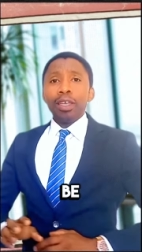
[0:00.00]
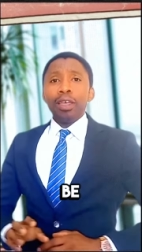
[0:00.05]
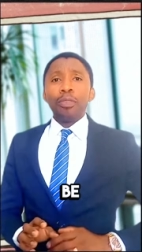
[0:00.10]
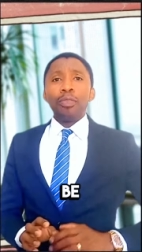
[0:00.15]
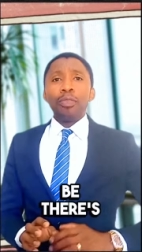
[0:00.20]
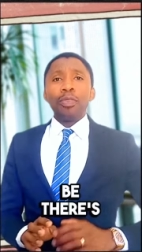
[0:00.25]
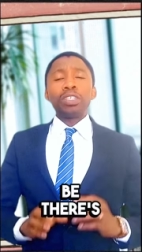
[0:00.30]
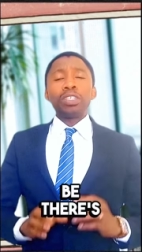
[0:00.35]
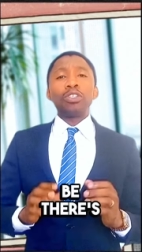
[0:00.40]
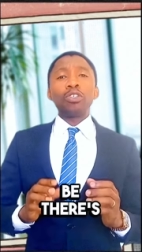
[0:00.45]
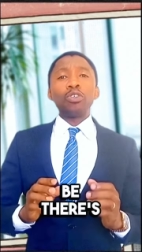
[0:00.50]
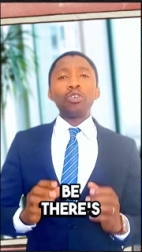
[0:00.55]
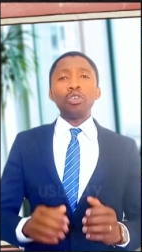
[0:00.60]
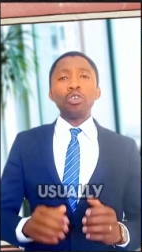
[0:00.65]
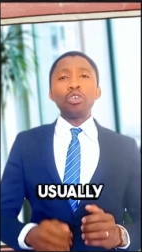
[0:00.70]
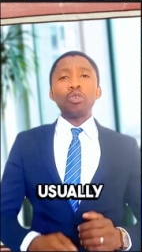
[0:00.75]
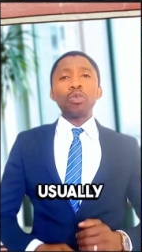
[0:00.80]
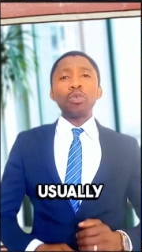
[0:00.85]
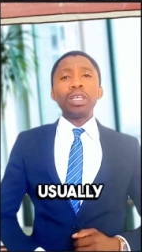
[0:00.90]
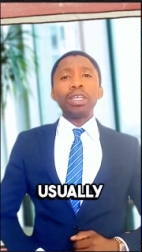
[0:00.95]
there's
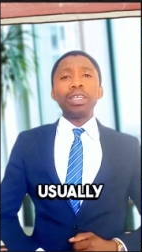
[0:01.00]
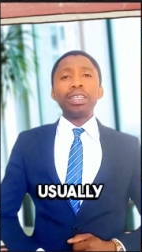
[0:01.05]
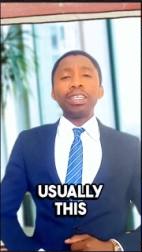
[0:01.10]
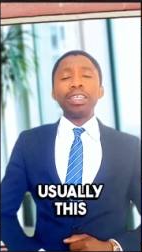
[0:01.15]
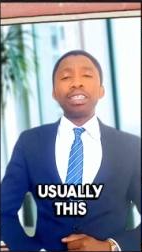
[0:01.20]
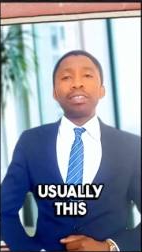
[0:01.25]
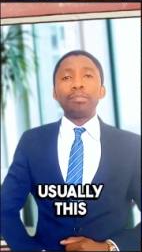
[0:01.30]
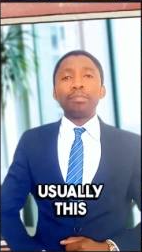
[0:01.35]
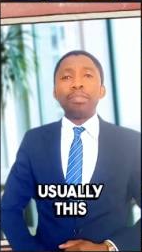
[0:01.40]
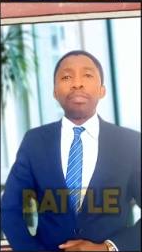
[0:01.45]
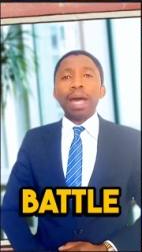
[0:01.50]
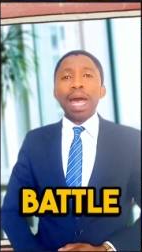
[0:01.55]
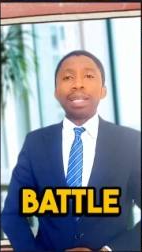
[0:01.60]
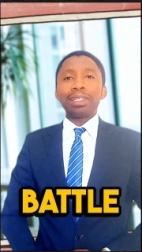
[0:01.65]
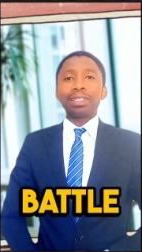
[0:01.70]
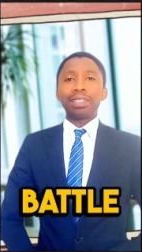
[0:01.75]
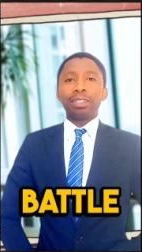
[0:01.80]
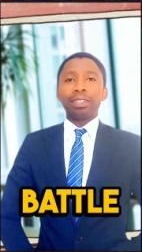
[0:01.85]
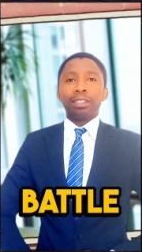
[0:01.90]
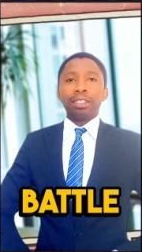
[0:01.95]
usually this
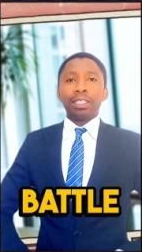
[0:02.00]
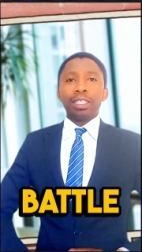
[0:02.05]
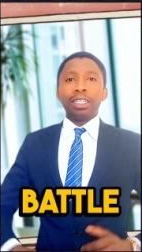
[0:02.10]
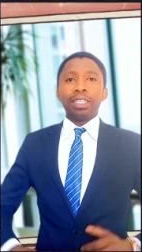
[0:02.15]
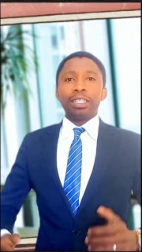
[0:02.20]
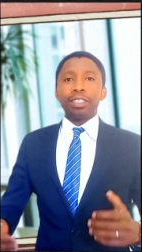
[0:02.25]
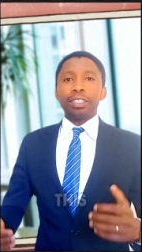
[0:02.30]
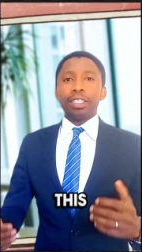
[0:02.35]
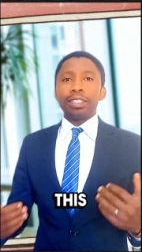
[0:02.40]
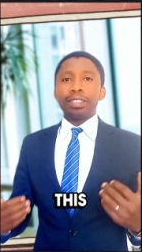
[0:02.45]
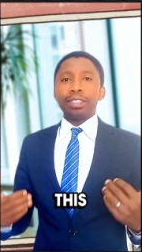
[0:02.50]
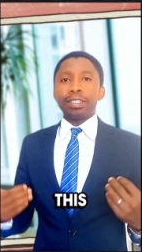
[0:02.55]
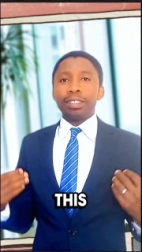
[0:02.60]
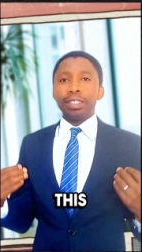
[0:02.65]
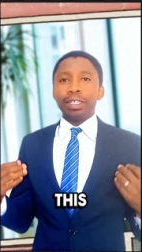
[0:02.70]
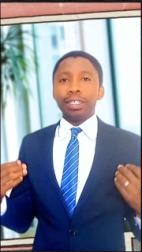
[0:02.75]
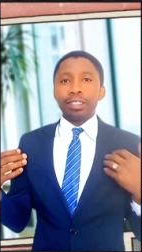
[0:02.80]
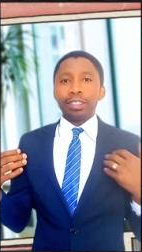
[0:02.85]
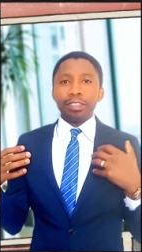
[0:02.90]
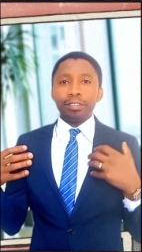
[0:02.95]
battle, this,
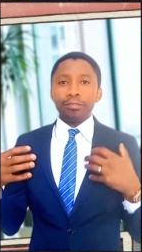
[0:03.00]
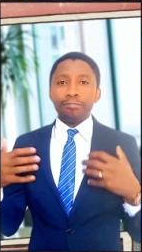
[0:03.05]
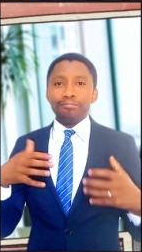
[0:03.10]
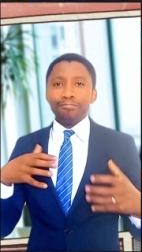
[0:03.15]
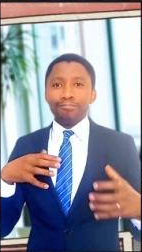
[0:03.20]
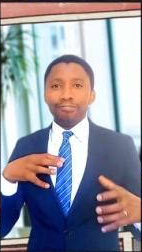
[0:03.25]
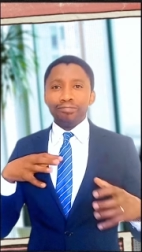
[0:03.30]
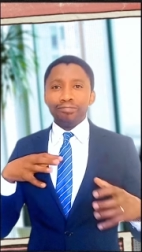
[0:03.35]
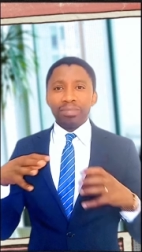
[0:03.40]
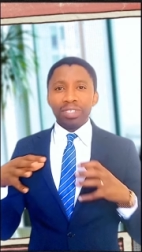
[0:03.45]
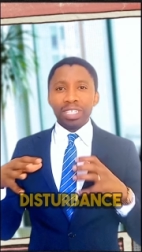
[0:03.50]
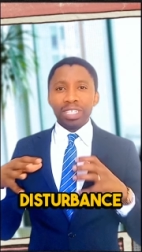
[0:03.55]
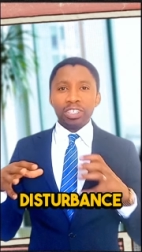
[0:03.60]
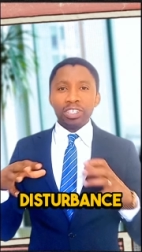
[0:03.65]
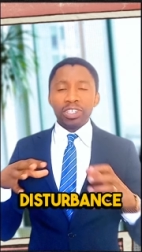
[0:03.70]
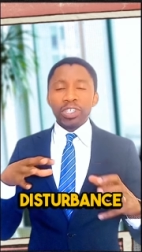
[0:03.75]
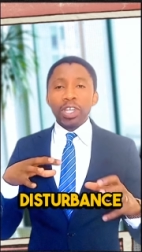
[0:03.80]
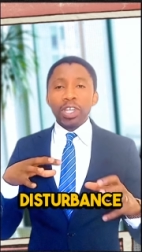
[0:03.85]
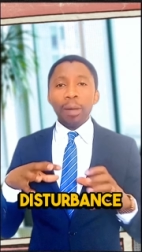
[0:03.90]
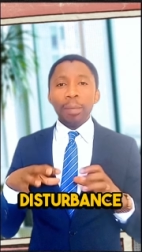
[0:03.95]
this
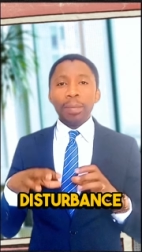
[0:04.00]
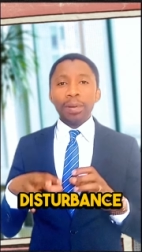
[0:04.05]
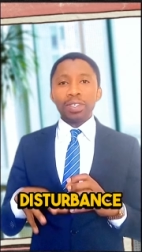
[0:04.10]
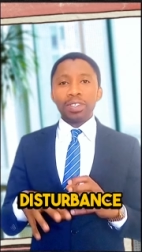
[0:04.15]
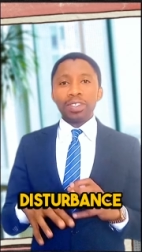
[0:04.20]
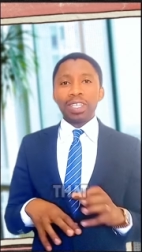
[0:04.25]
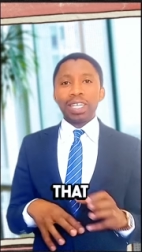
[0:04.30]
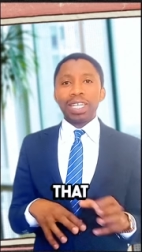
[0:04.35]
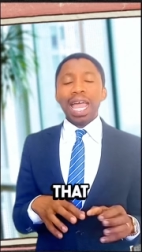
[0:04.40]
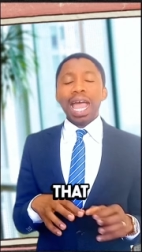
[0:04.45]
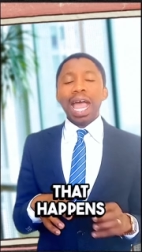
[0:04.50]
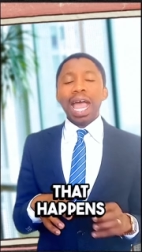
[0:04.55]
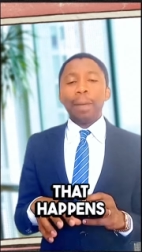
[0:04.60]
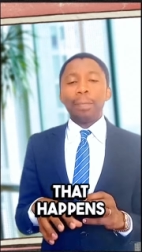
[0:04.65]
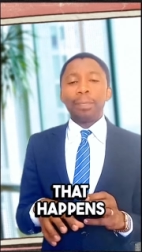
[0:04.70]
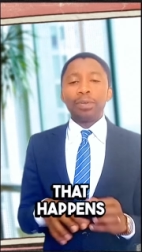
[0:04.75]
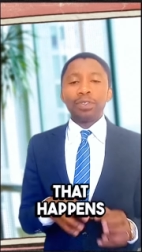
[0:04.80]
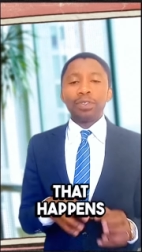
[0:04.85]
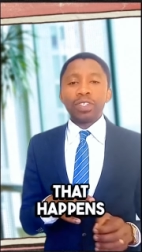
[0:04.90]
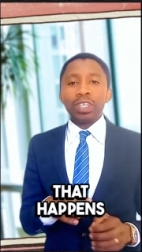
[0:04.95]
disturbance that
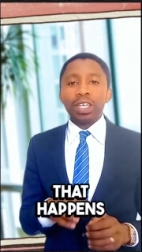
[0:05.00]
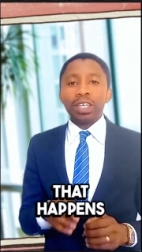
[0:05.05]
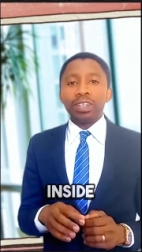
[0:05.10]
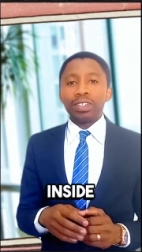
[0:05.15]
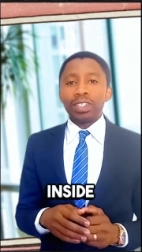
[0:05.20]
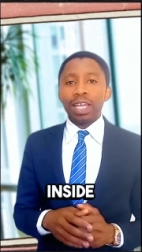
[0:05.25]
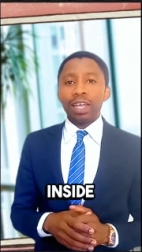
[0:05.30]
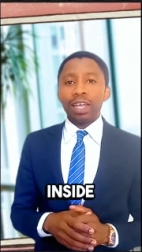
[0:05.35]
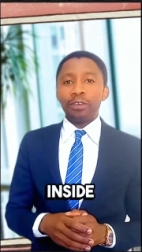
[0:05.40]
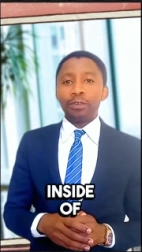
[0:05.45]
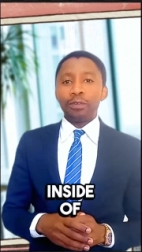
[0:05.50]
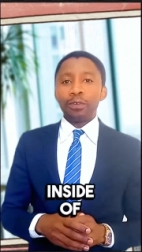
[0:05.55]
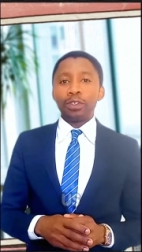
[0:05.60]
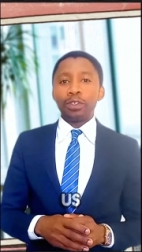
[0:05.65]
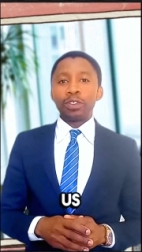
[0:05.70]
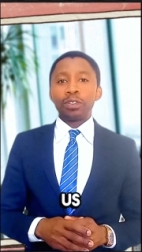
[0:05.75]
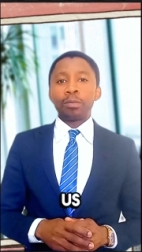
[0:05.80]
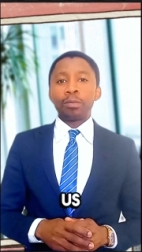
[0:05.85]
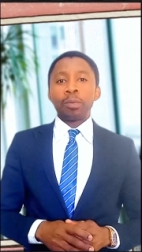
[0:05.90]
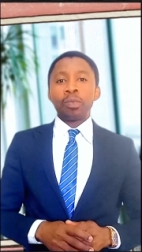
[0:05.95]
happens inside of
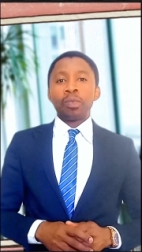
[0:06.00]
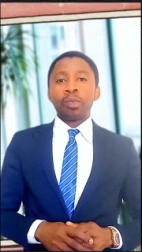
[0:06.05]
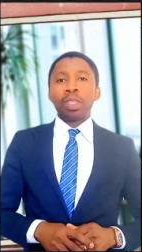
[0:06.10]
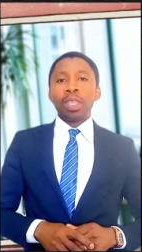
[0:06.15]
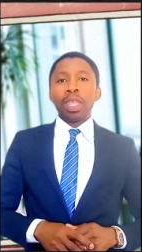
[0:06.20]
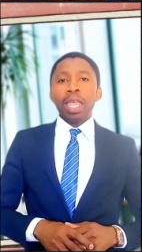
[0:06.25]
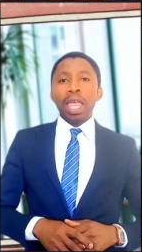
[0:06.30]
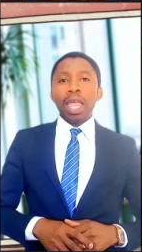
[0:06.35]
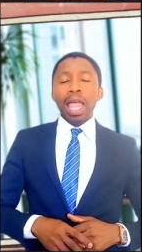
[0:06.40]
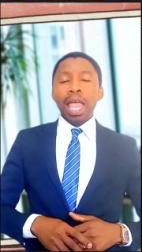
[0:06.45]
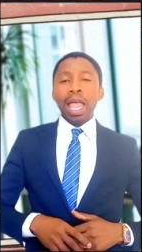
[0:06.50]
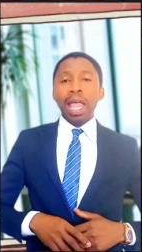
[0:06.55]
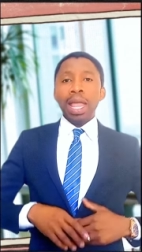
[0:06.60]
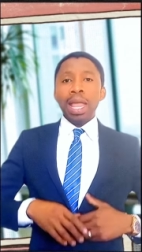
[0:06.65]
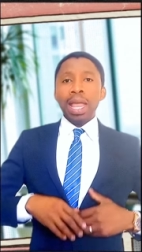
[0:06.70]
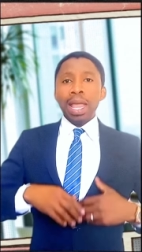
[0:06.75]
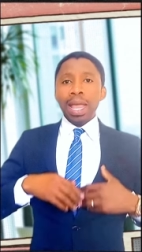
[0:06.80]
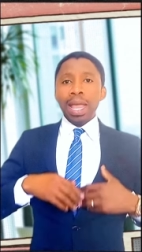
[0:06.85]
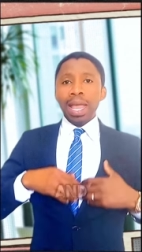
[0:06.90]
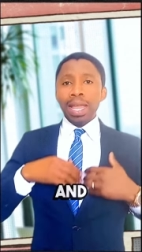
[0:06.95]
us.
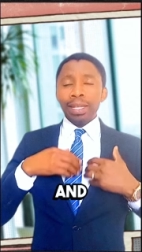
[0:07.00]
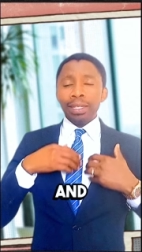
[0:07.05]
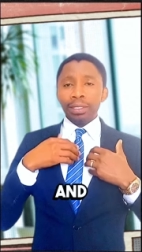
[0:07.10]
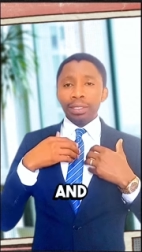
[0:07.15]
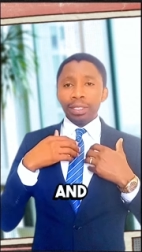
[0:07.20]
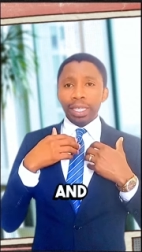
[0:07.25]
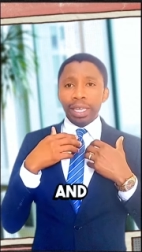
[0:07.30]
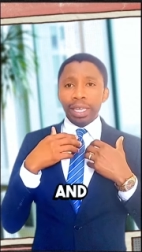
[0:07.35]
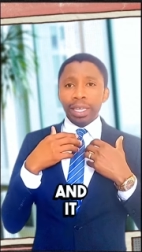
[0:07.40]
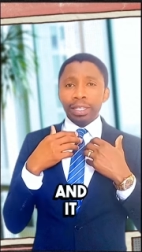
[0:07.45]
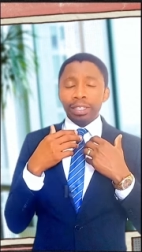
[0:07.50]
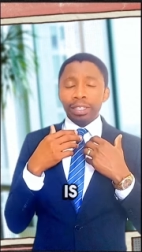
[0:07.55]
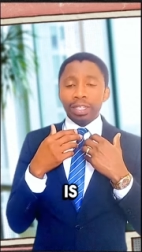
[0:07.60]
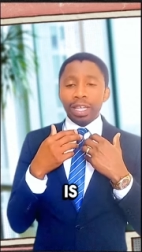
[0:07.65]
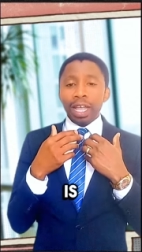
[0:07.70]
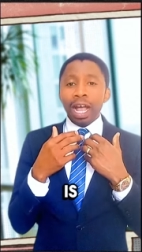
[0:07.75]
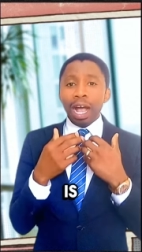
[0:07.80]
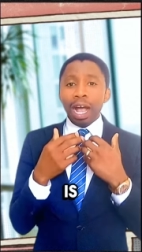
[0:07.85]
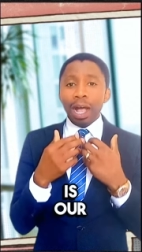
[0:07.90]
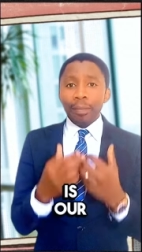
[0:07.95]
And it
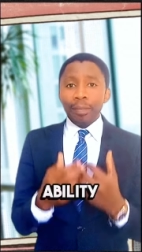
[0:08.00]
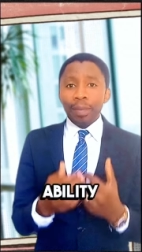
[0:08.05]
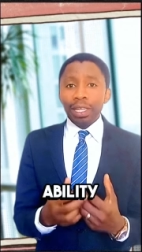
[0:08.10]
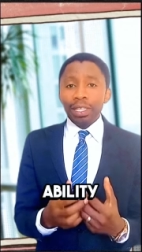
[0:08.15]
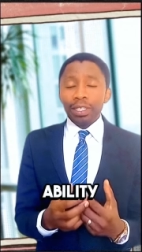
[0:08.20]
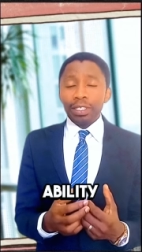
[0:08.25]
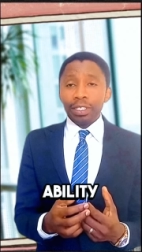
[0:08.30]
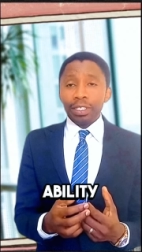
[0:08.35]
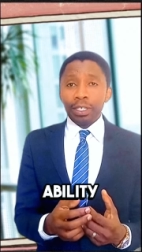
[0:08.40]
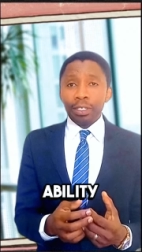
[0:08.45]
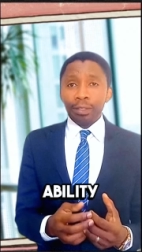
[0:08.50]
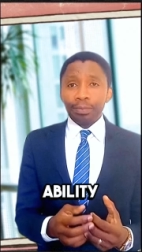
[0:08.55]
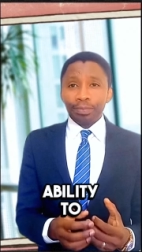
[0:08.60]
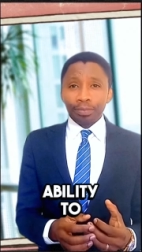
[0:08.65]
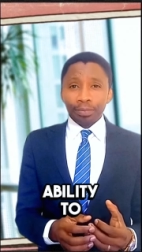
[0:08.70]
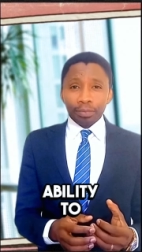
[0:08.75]
is our ability